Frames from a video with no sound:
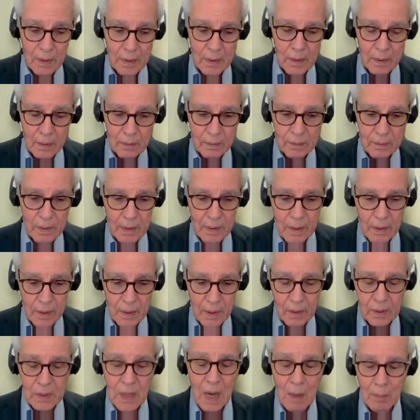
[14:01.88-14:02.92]
uh,
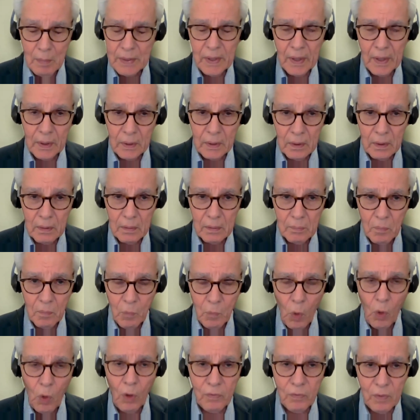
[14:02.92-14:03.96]
accommodate
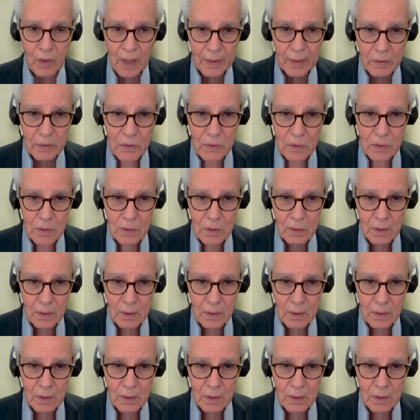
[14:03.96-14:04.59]
more flights